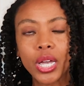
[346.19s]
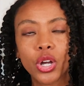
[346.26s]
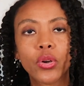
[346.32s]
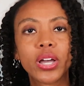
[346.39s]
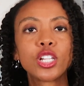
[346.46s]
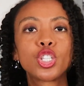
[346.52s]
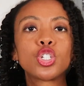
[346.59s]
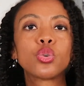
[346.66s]

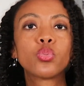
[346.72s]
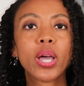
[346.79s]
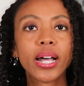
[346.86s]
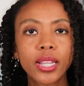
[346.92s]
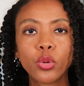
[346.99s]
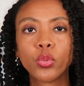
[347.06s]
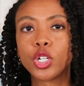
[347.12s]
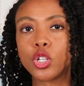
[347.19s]
Credits
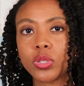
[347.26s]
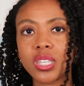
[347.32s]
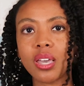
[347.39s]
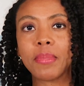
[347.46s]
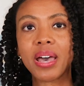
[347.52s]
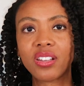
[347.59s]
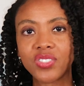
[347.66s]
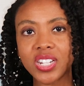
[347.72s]
directly reduce the
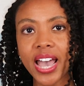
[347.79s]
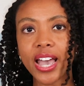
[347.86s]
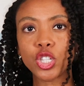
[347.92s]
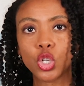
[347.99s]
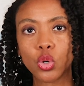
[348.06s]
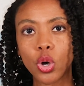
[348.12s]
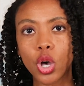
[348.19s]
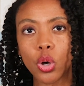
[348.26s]
amount of
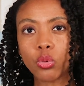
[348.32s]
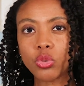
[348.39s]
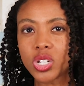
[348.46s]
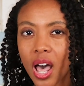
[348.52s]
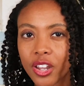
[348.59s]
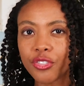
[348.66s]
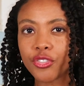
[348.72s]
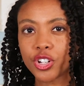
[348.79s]
tax you owe,
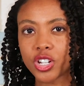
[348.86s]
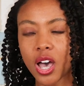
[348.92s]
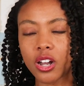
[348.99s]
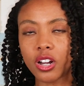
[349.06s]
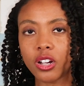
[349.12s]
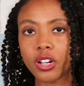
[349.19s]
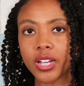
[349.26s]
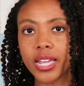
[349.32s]
dollar for
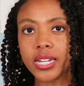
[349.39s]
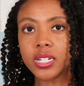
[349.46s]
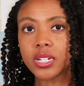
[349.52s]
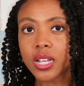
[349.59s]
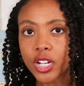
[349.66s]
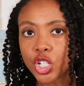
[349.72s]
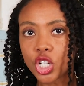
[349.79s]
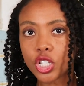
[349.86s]
dollar, and
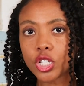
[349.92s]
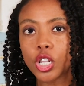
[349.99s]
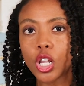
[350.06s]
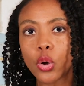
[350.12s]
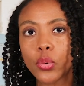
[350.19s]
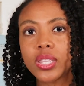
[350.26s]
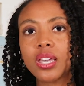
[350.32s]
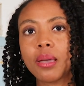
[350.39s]
deductions
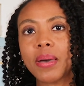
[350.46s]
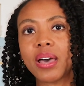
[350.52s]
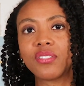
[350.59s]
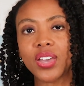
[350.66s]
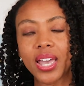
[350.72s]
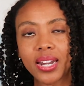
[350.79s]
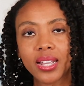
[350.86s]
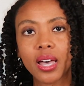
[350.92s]
lower the amount
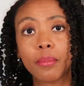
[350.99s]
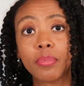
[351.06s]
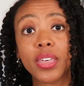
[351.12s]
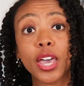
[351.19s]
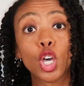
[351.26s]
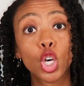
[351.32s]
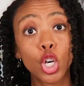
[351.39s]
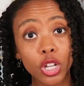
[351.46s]
of income
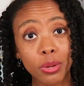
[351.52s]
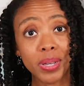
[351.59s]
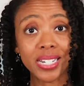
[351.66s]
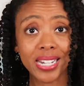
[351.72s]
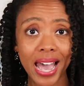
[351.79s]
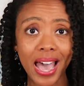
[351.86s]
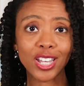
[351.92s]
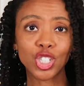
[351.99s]
that could be
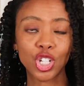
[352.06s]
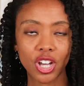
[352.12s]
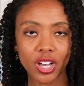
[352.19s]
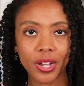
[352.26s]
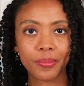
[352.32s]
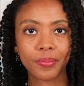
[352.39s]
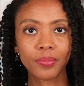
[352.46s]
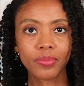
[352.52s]
taxed
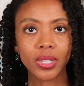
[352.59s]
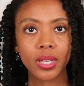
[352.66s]
on.